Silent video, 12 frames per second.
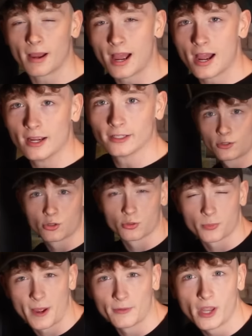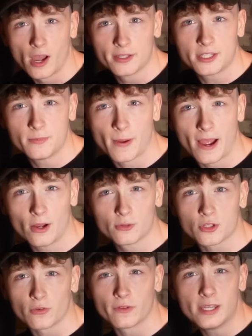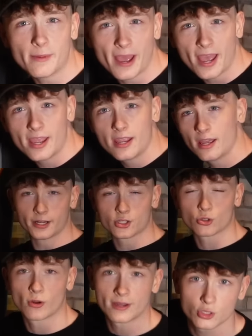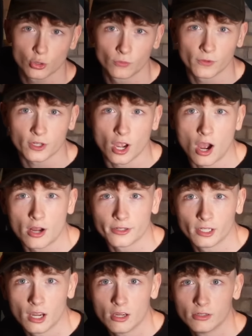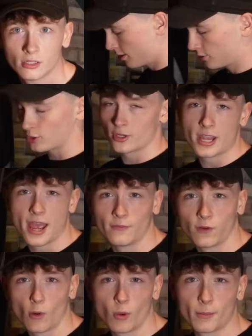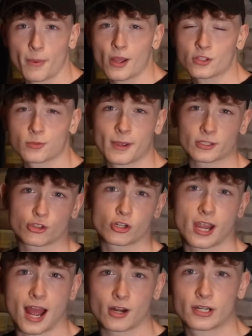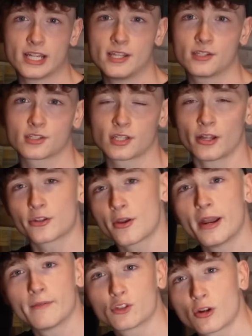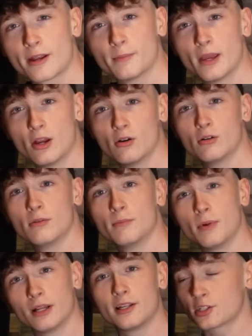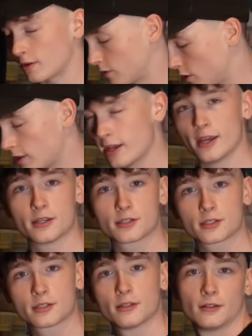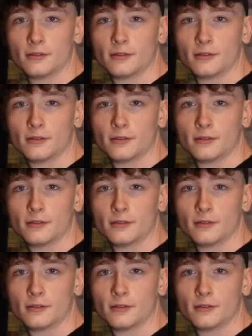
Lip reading: bag. This was about £90 off eBay, and it's a great tool for cardio. So yeah, if I want to burn some extra calories, I don't have a treadmill, but at least I've got this.